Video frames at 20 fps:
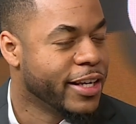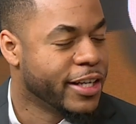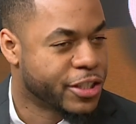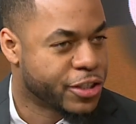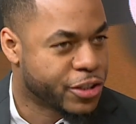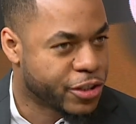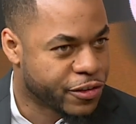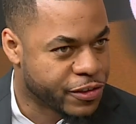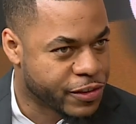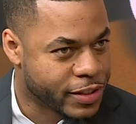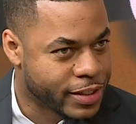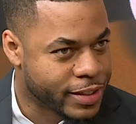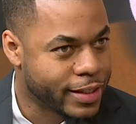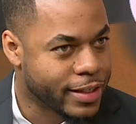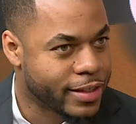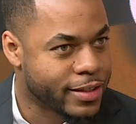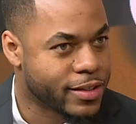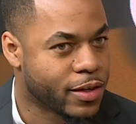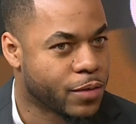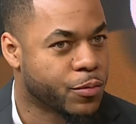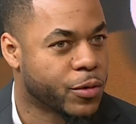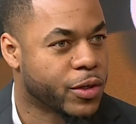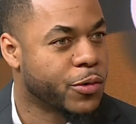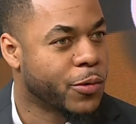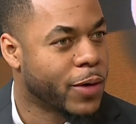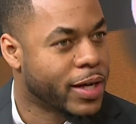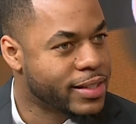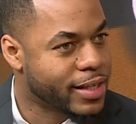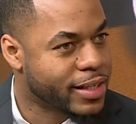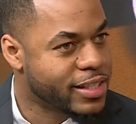He should seek someone who
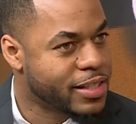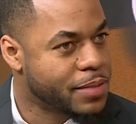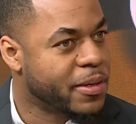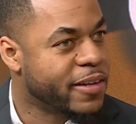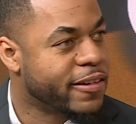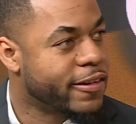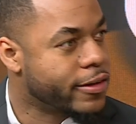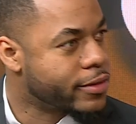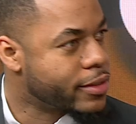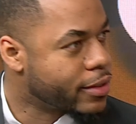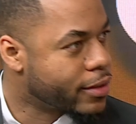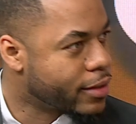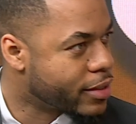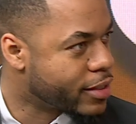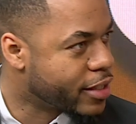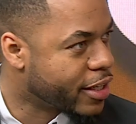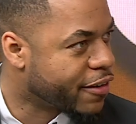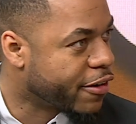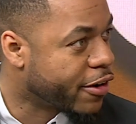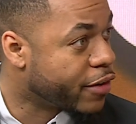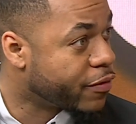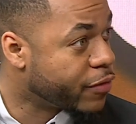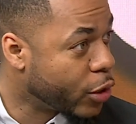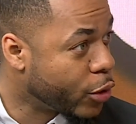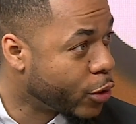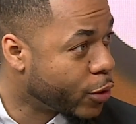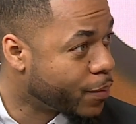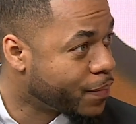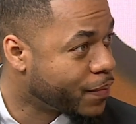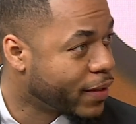has experience in this area of
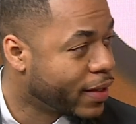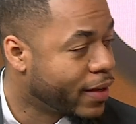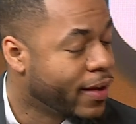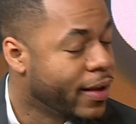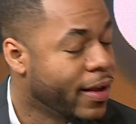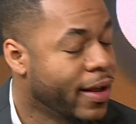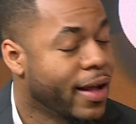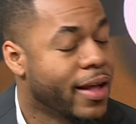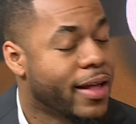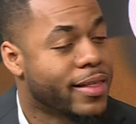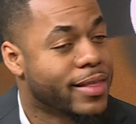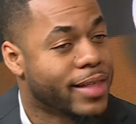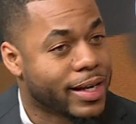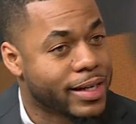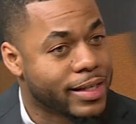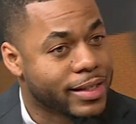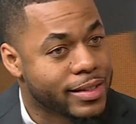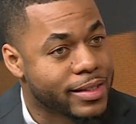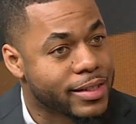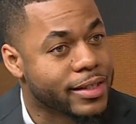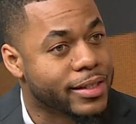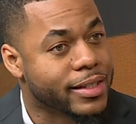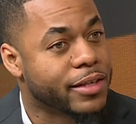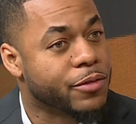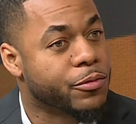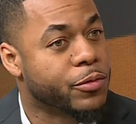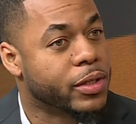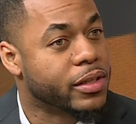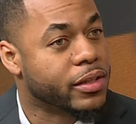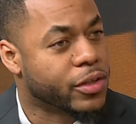law. That attorney
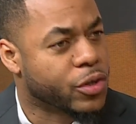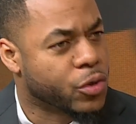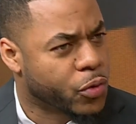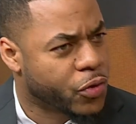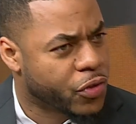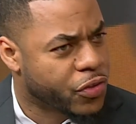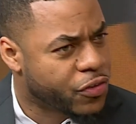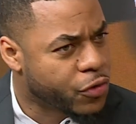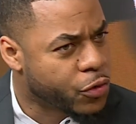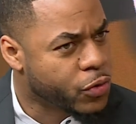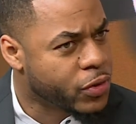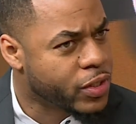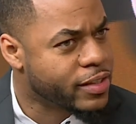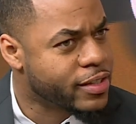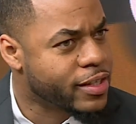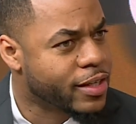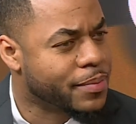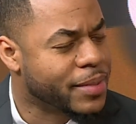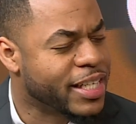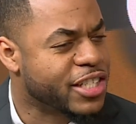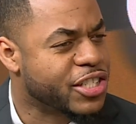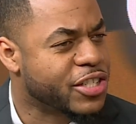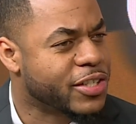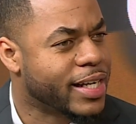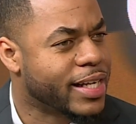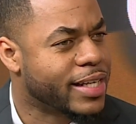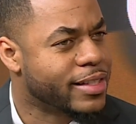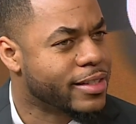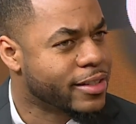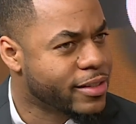will go through the termination
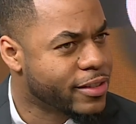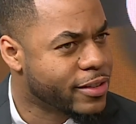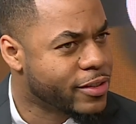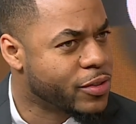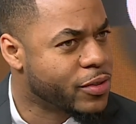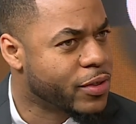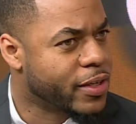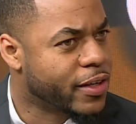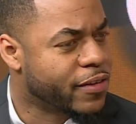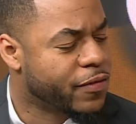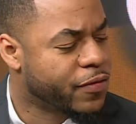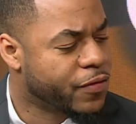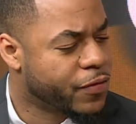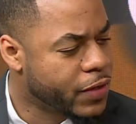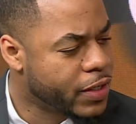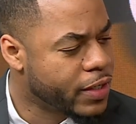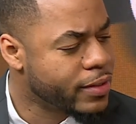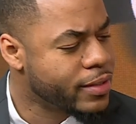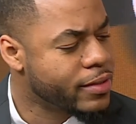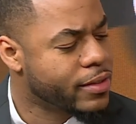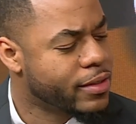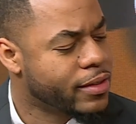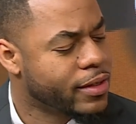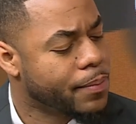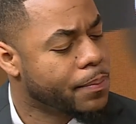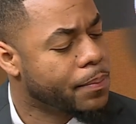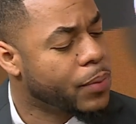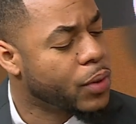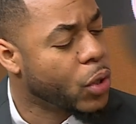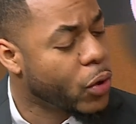letter to see if first the
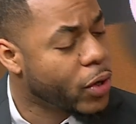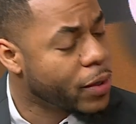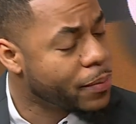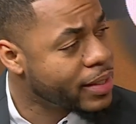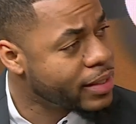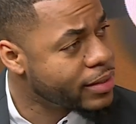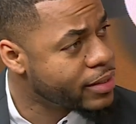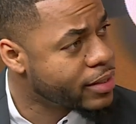employment